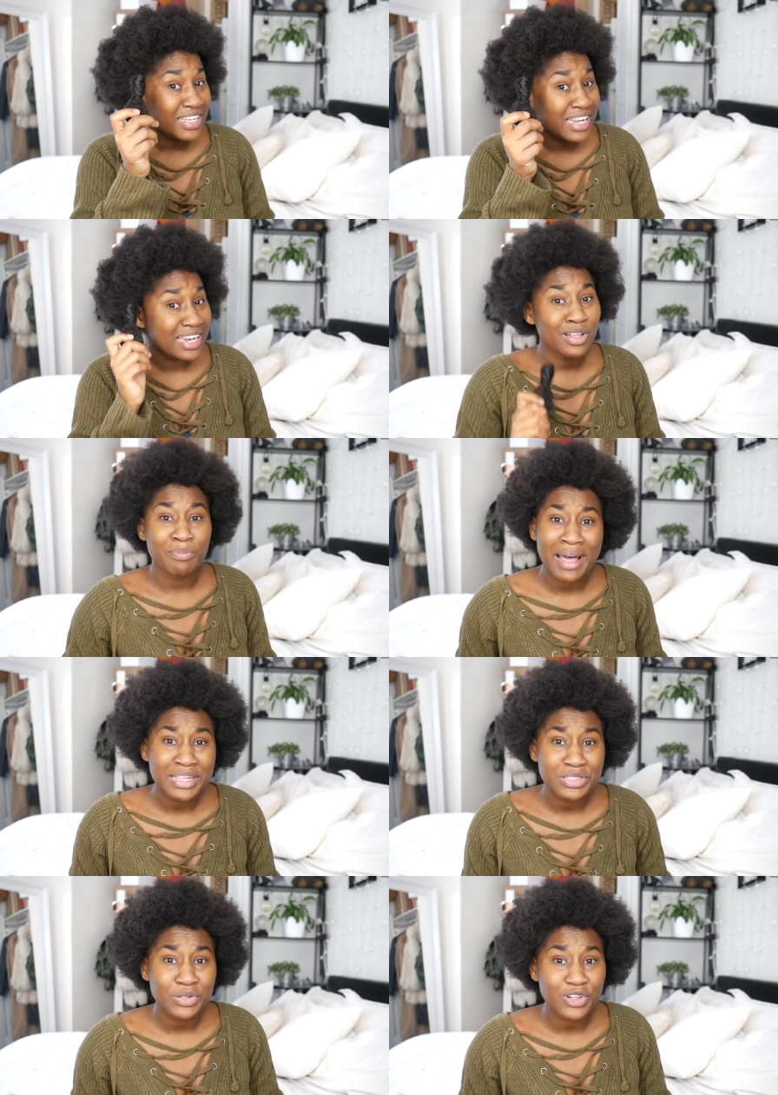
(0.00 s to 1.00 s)
done a little
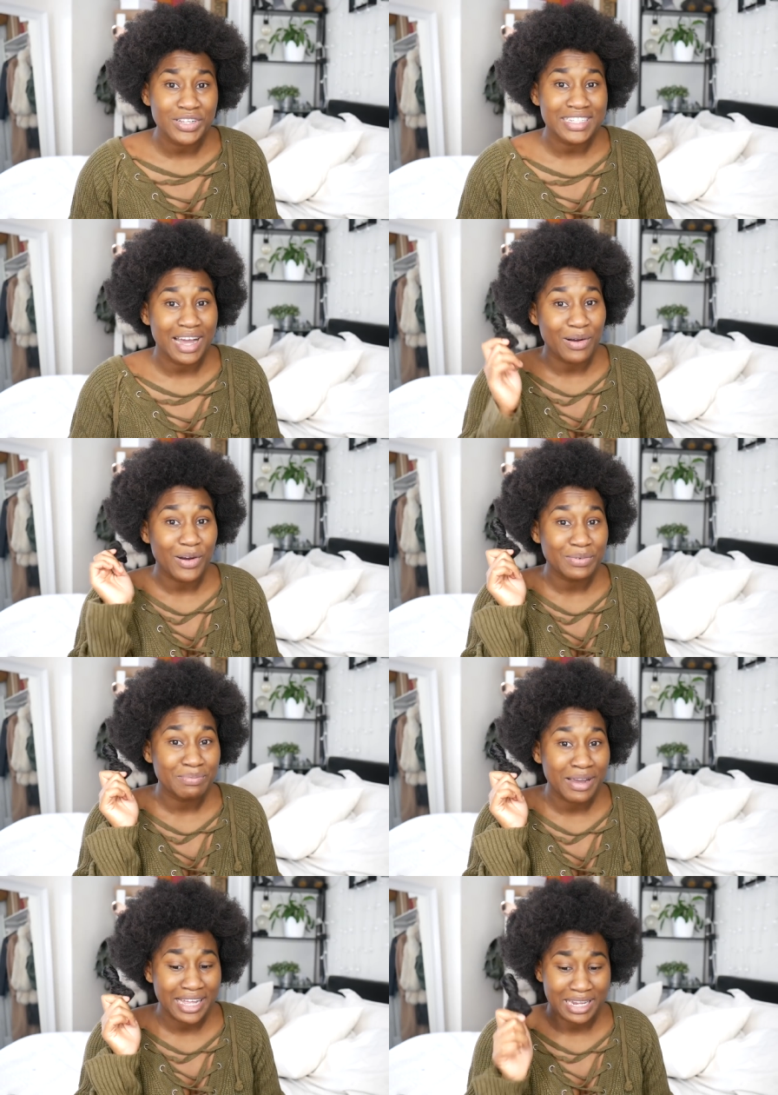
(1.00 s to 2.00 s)
Bantu knot out
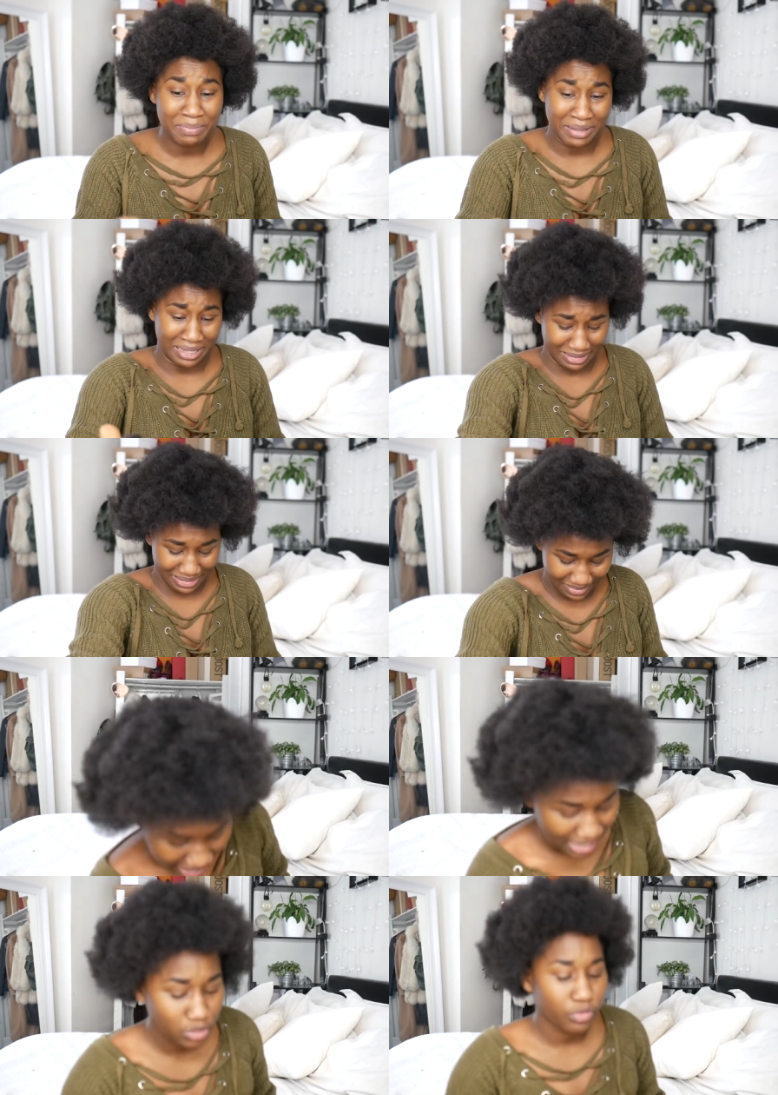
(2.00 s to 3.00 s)
on my clip-ins.
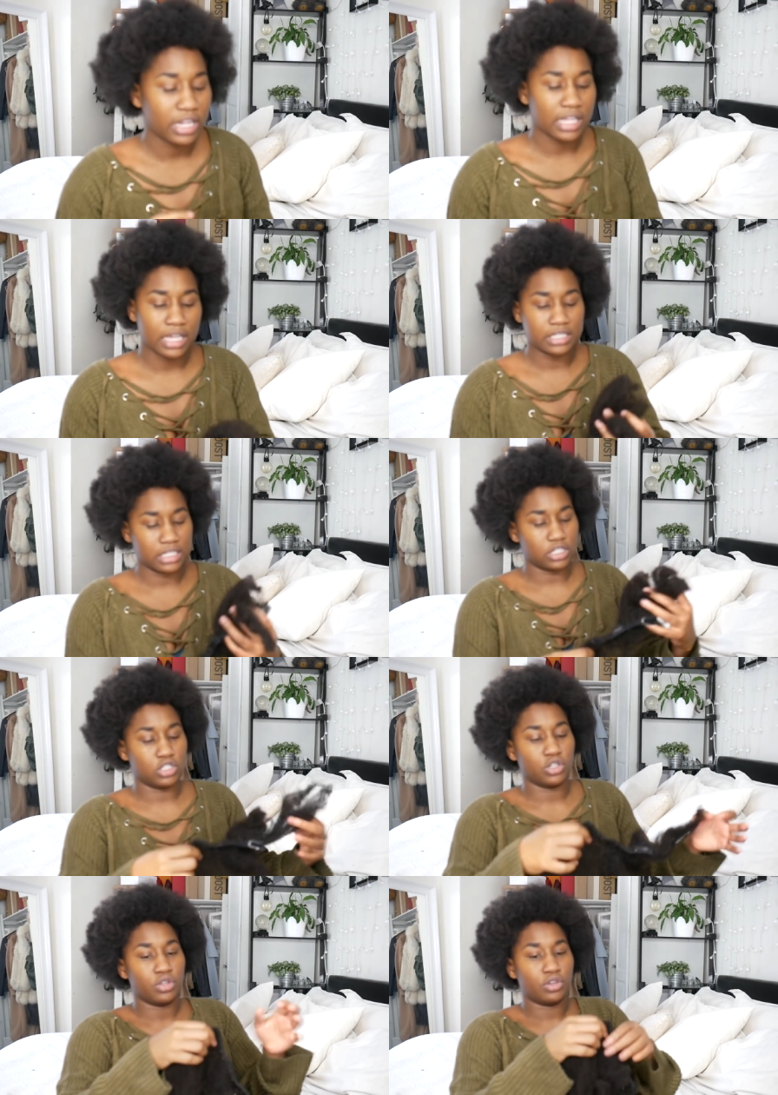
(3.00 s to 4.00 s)
And it's really easy to
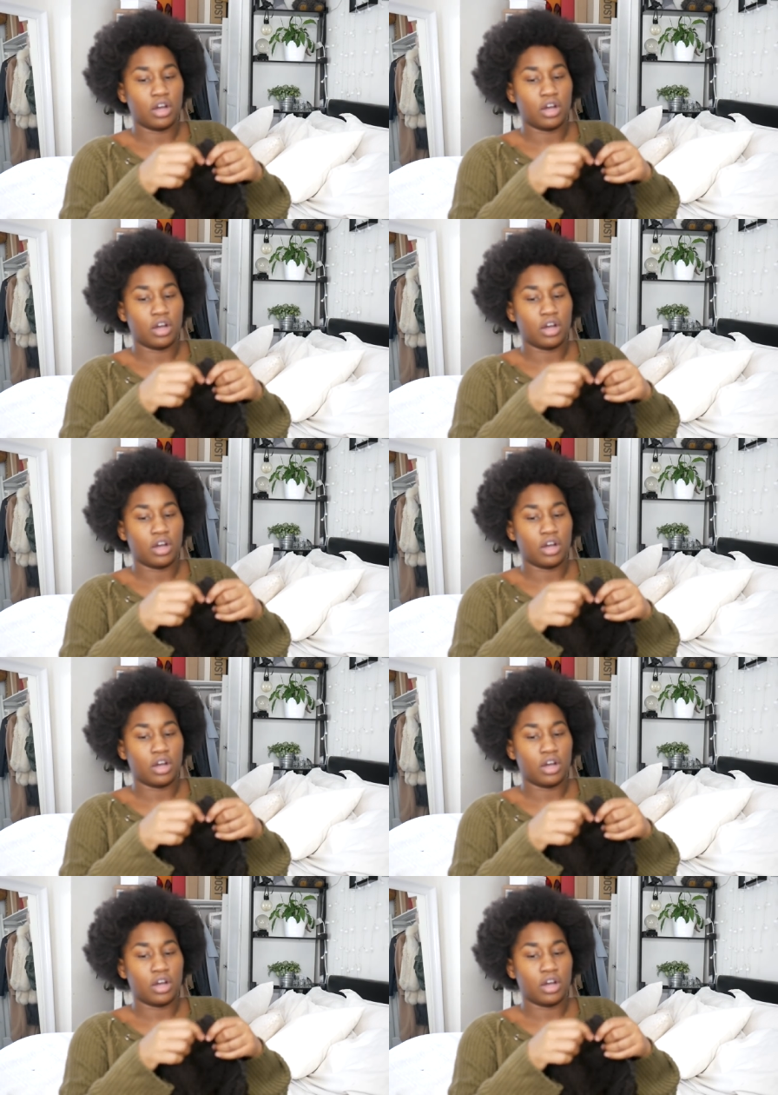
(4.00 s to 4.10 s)
do, you